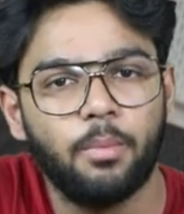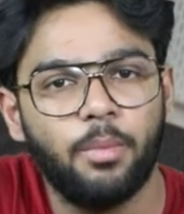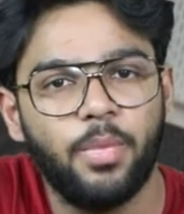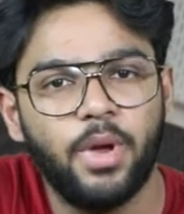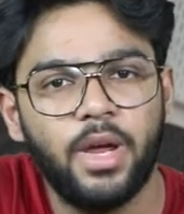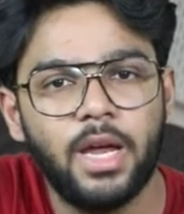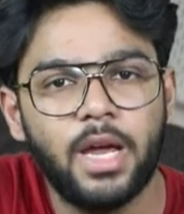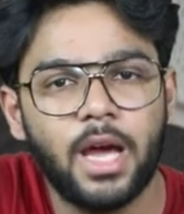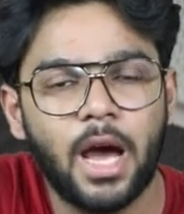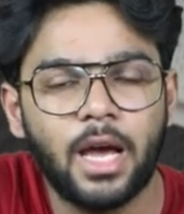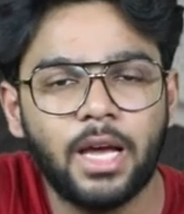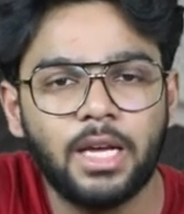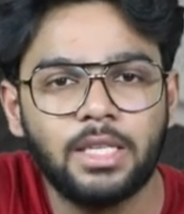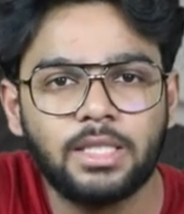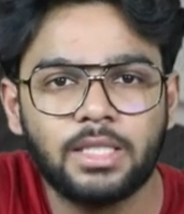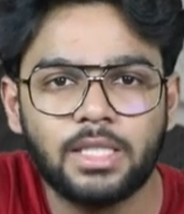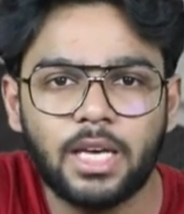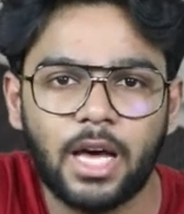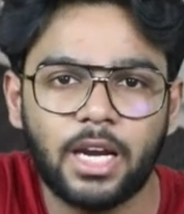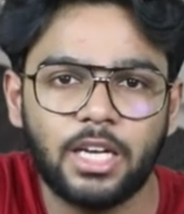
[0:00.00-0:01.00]

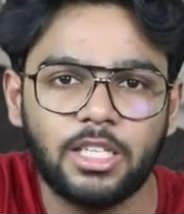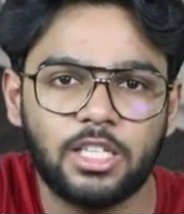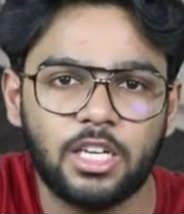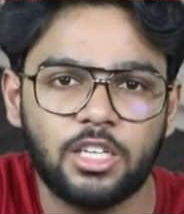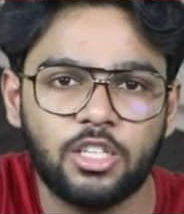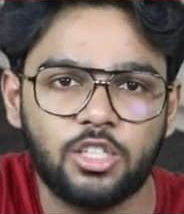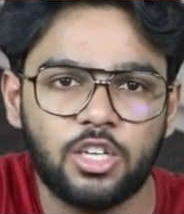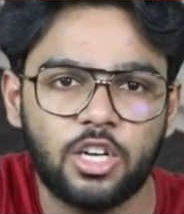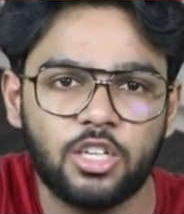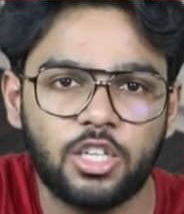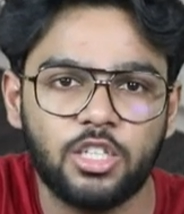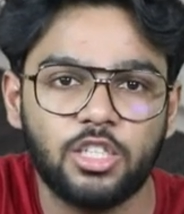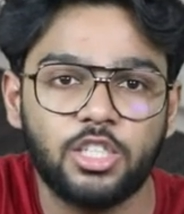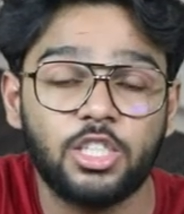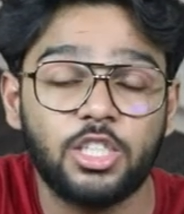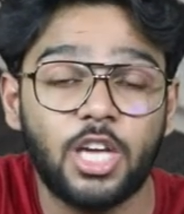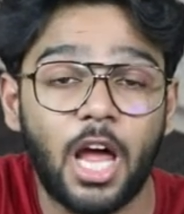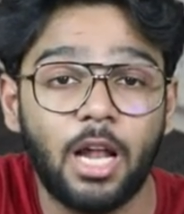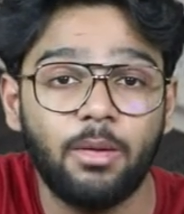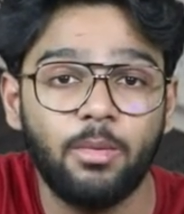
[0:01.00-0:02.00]
BIS CRS registration
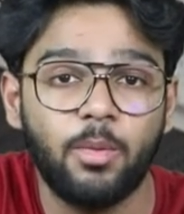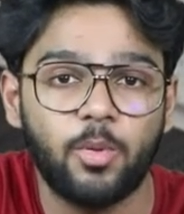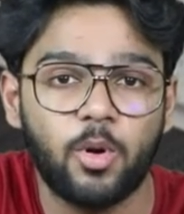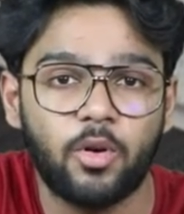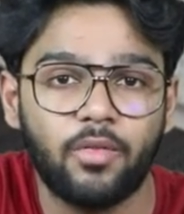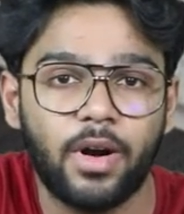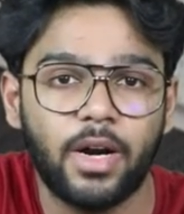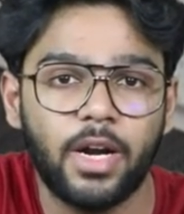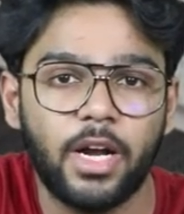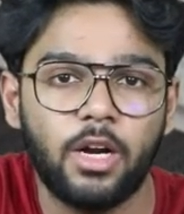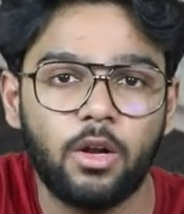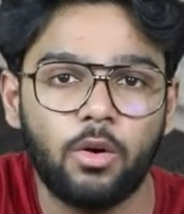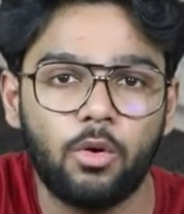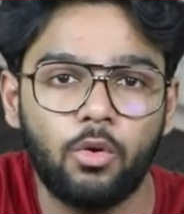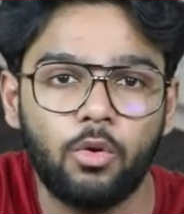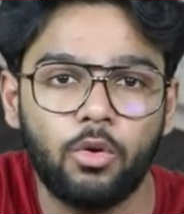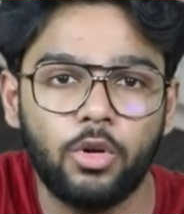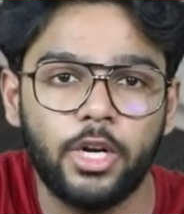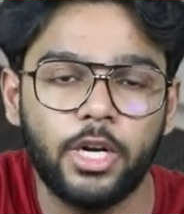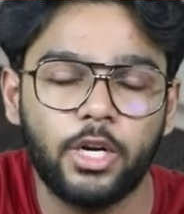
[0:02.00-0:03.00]
shall be provided
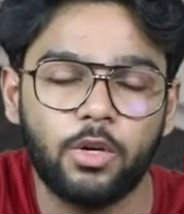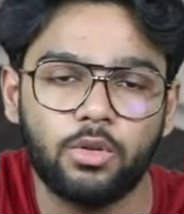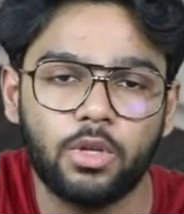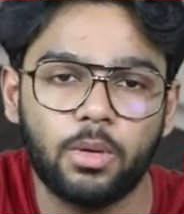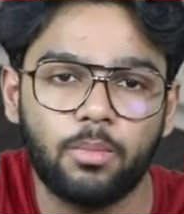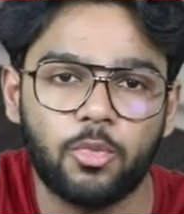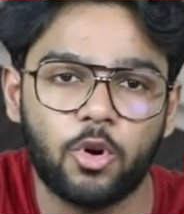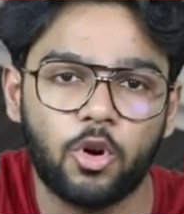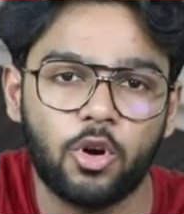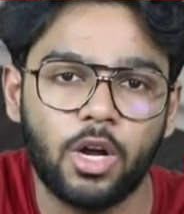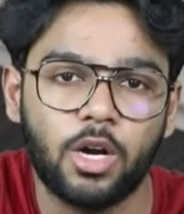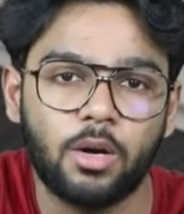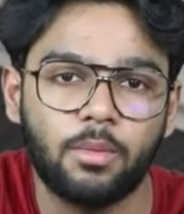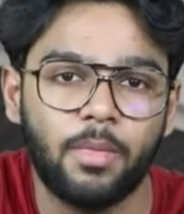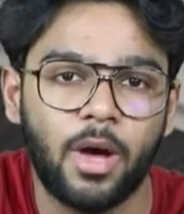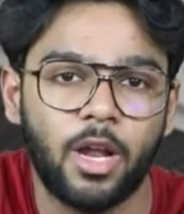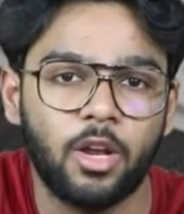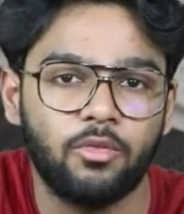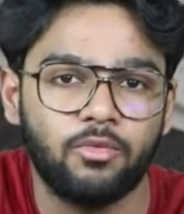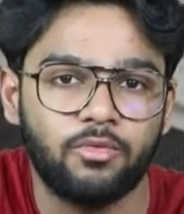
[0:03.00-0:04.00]
only to the product
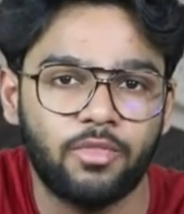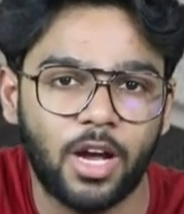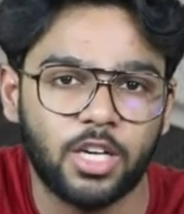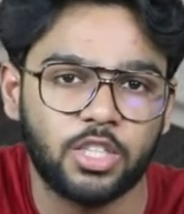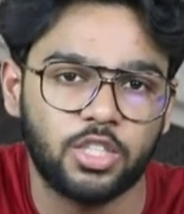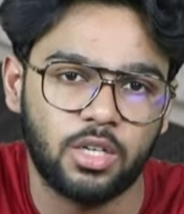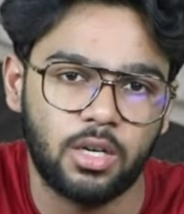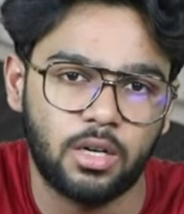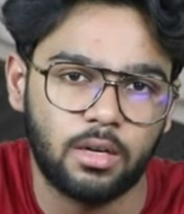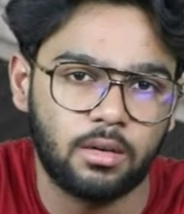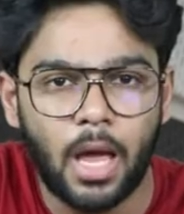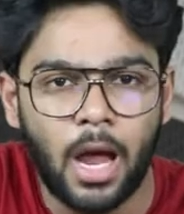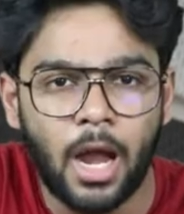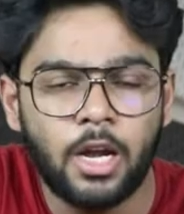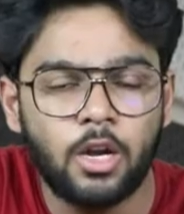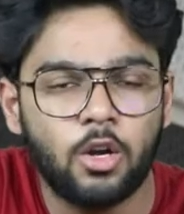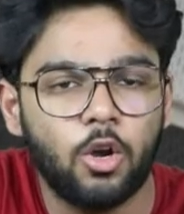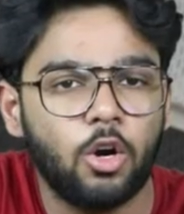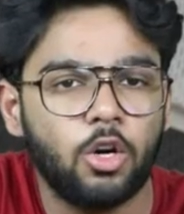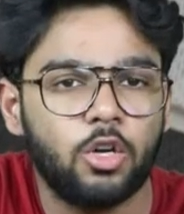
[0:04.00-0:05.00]
manufacturer
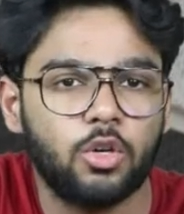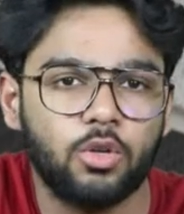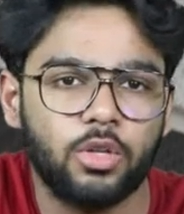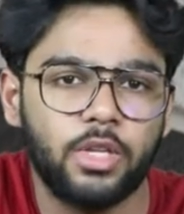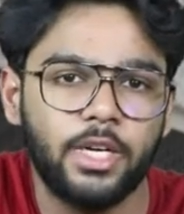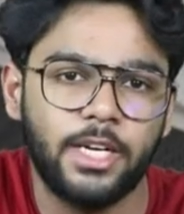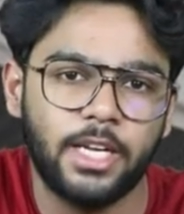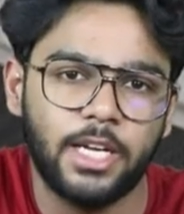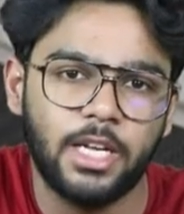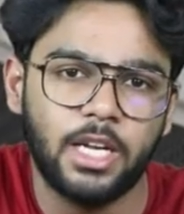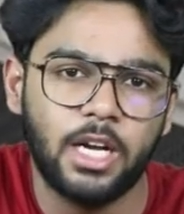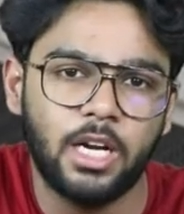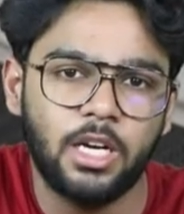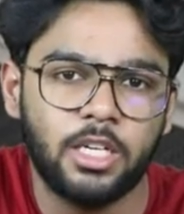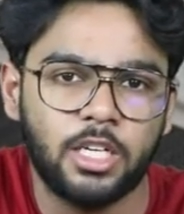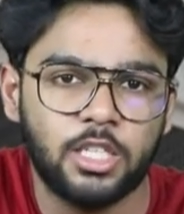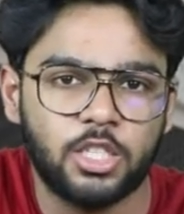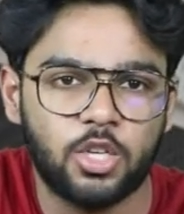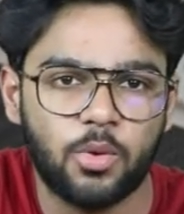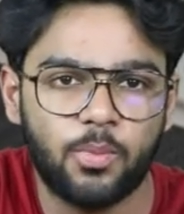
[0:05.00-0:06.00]
and not to the dealer,
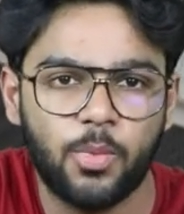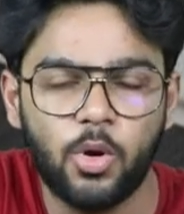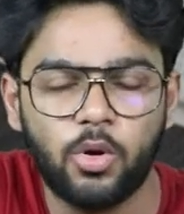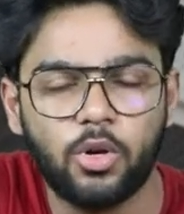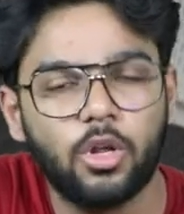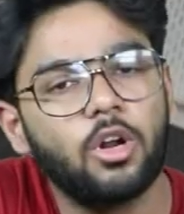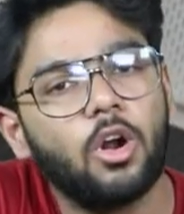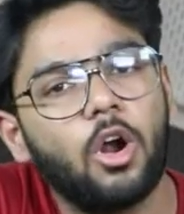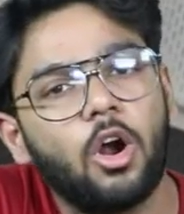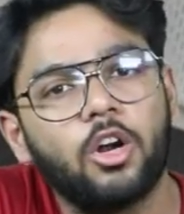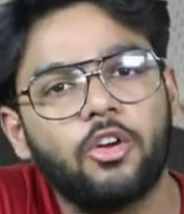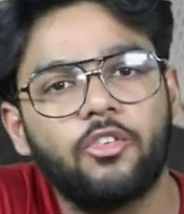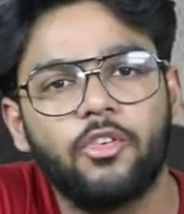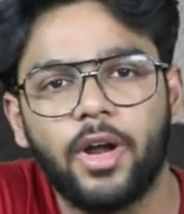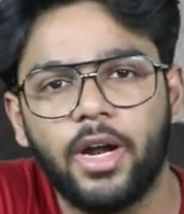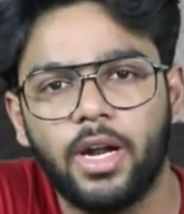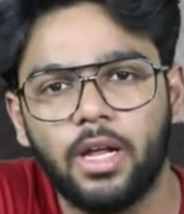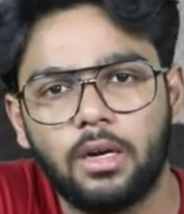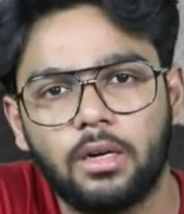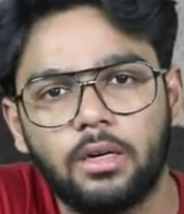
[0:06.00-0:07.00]
distributor or
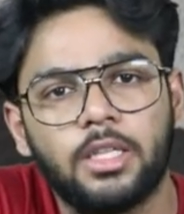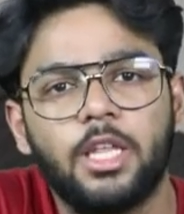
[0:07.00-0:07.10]
trader.